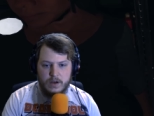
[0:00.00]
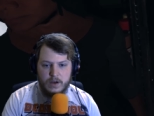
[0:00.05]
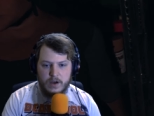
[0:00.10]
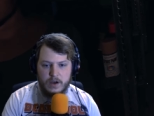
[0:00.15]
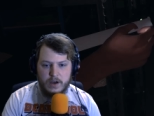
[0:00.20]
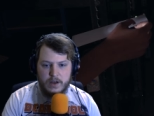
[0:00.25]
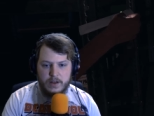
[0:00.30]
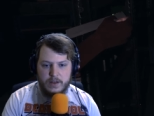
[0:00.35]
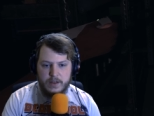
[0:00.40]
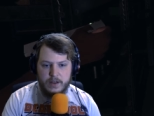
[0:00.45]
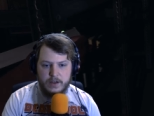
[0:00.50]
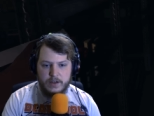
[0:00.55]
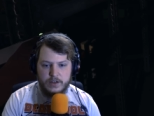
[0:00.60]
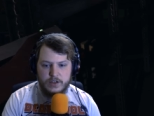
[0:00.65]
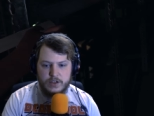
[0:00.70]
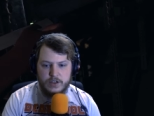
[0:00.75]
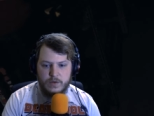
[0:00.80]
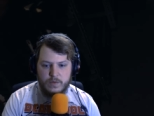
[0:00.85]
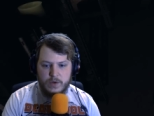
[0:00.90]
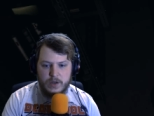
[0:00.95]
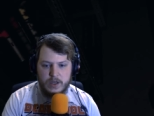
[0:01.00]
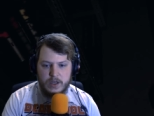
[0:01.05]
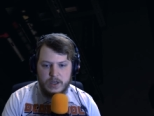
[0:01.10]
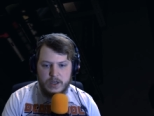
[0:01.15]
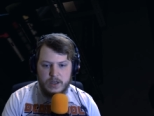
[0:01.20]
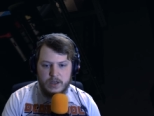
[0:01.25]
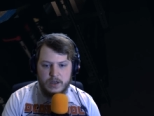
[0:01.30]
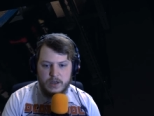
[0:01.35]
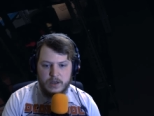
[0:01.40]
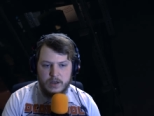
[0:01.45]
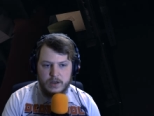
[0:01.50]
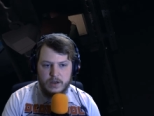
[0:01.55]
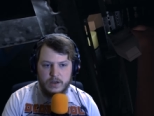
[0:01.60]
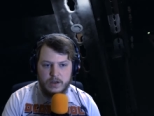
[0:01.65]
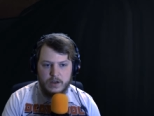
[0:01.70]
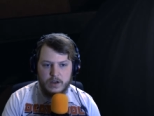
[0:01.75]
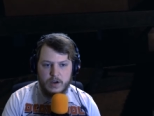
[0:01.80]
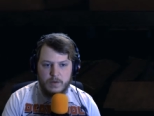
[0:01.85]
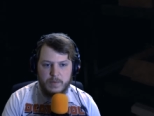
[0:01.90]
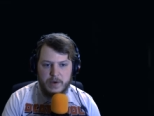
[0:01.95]
I think, shall we
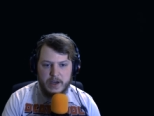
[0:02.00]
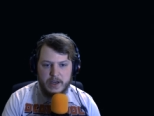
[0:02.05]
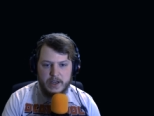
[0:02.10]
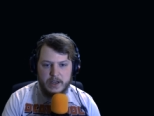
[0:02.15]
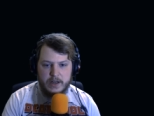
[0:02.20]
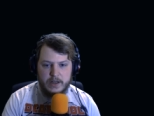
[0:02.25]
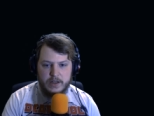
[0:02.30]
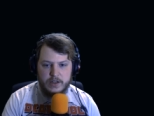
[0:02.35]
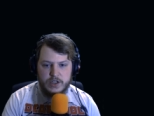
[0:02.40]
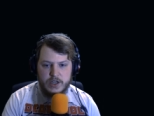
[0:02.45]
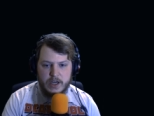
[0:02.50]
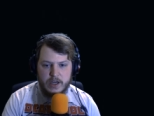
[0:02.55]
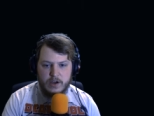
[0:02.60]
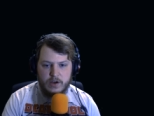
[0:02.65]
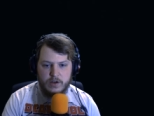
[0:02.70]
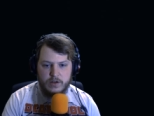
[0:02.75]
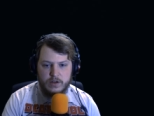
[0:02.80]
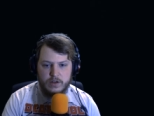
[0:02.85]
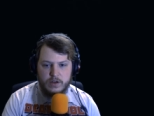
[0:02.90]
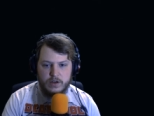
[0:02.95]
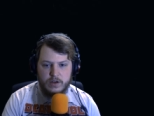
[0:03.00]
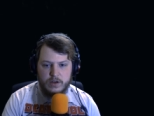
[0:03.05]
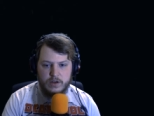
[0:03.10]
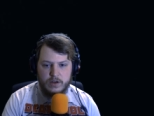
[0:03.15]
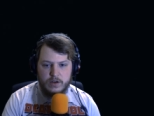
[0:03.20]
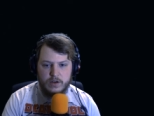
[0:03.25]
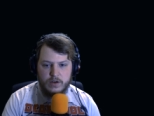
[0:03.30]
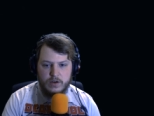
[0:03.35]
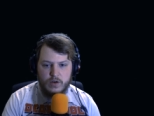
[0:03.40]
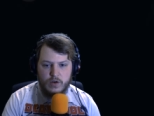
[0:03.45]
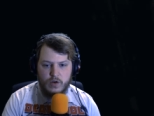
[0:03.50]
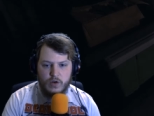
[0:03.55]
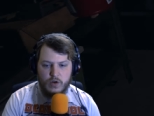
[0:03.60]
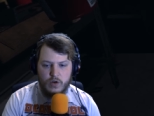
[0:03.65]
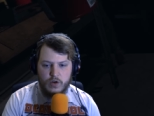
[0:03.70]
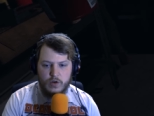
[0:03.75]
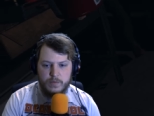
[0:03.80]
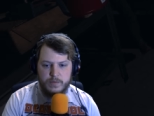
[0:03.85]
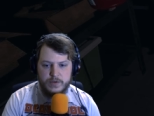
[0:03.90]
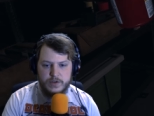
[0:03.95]
go back in, check on the
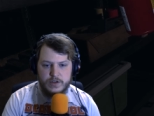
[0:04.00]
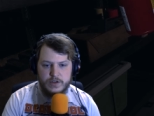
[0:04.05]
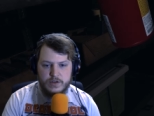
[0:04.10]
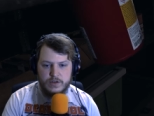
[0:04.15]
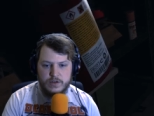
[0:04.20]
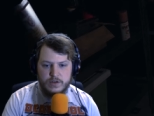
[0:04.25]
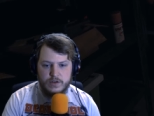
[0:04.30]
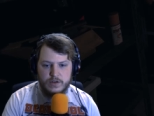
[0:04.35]
orbs?